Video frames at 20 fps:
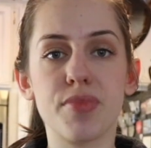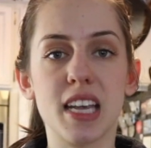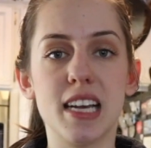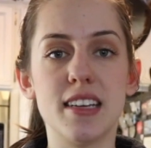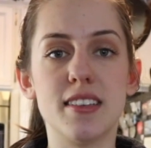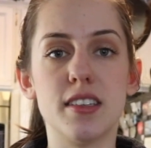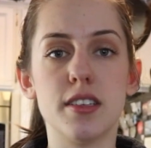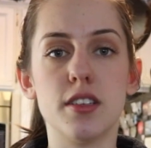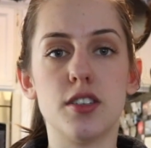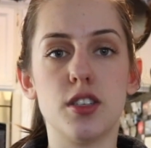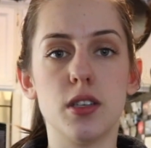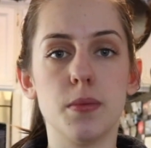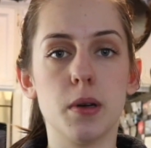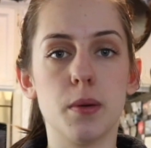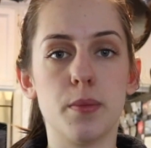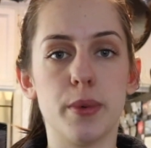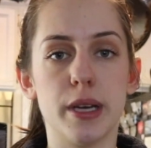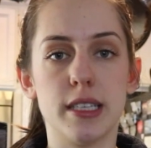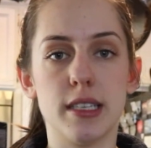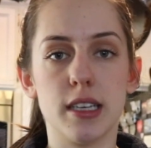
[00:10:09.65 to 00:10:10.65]
This is a
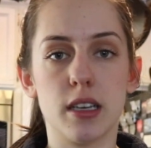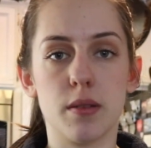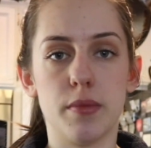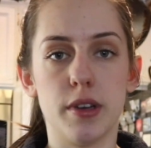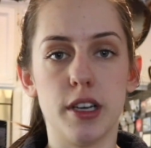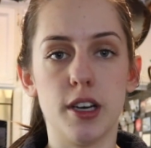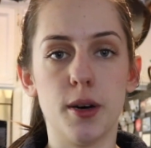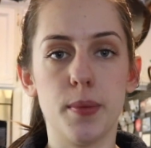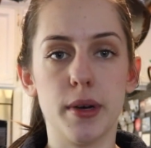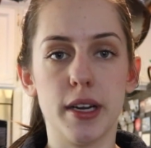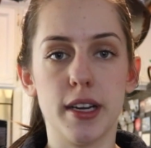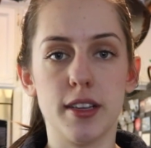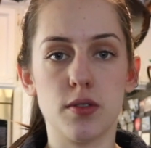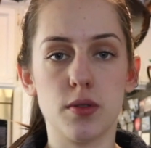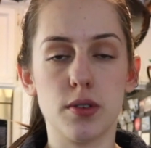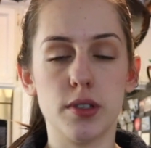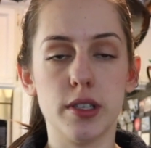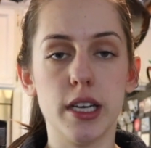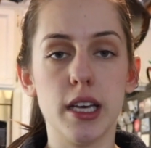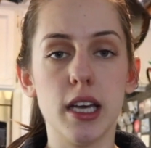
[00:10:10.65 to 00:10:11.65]
super basic meal, but it's
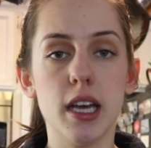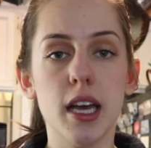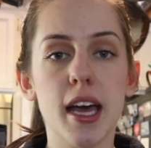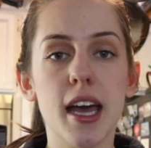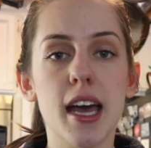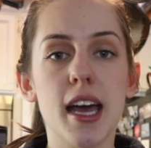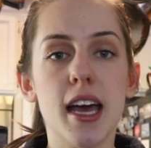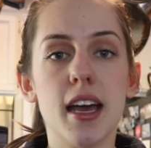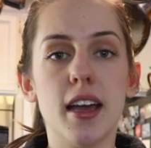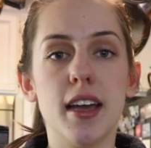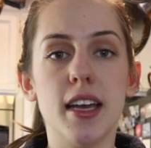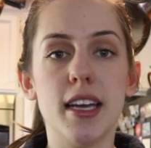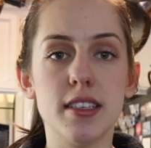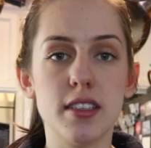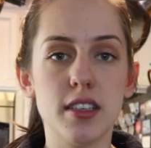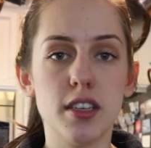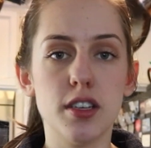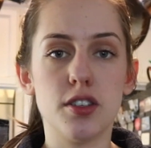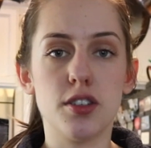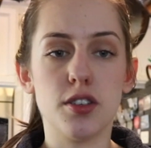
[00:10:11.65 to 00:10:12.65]
really
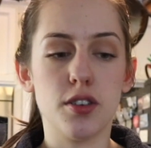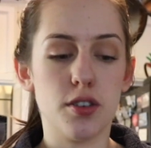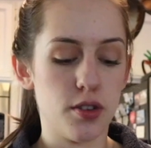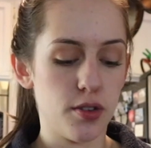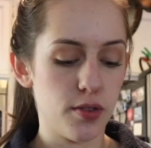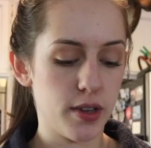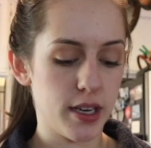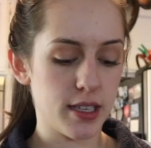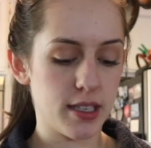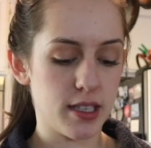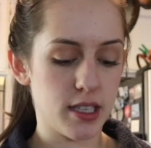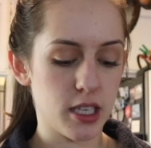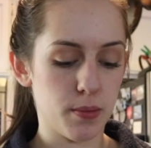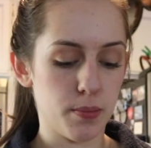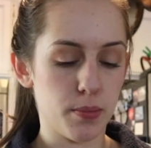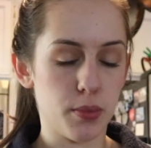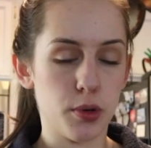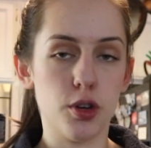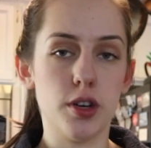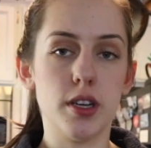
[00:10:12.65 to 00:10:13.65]
easy to do and it's
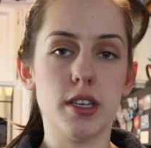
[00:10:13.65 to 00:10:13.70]
simple.